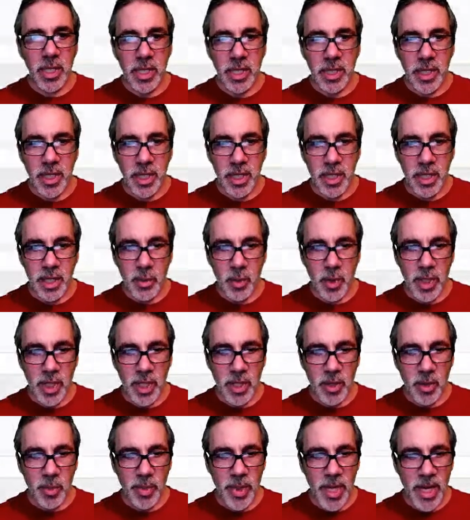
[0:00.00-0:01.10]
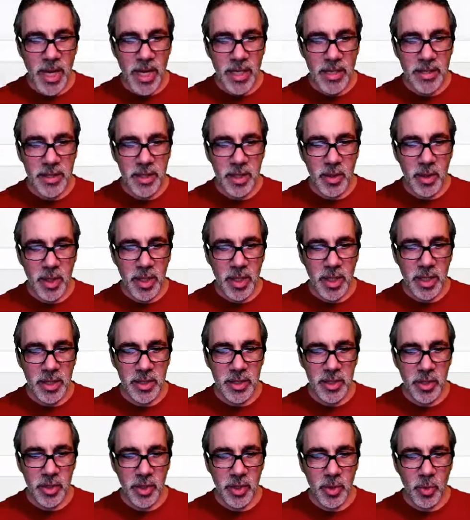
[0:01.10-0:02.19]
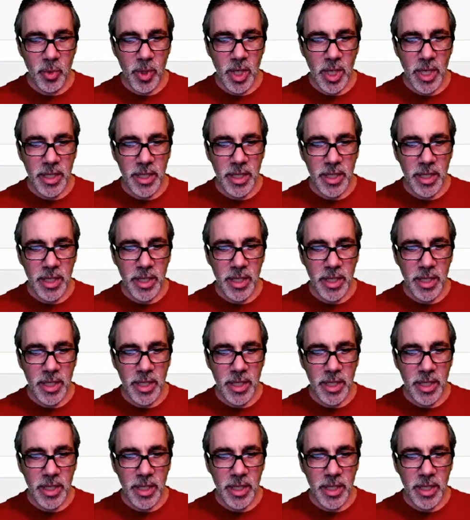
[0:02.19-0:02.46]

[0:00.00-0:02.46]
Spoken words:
you're going to want to go back. So I'll show you why.